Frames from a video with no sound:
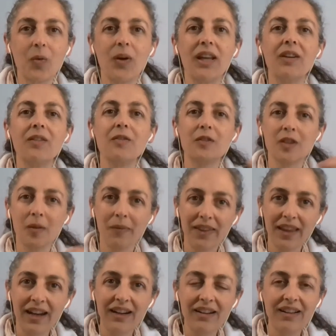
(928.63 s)
When from
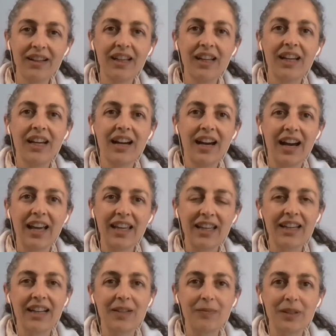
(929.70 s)
there, I
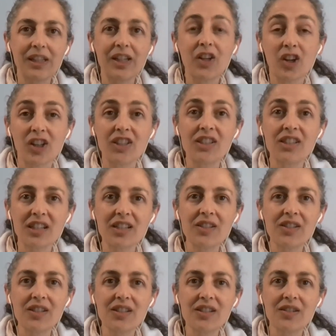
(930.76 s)
can be in
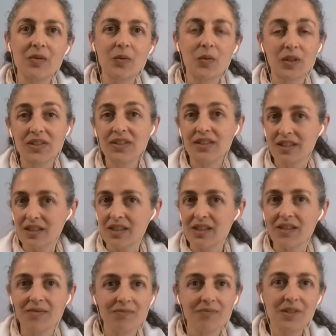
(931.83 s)
contact with
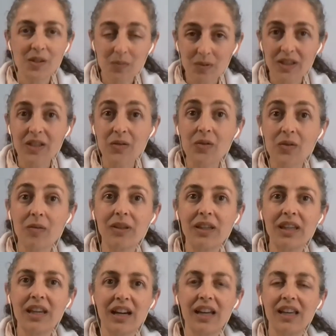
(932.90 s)
the spiritual
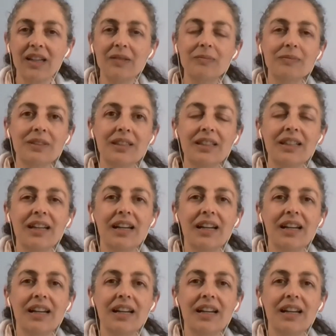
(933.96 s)
being I am.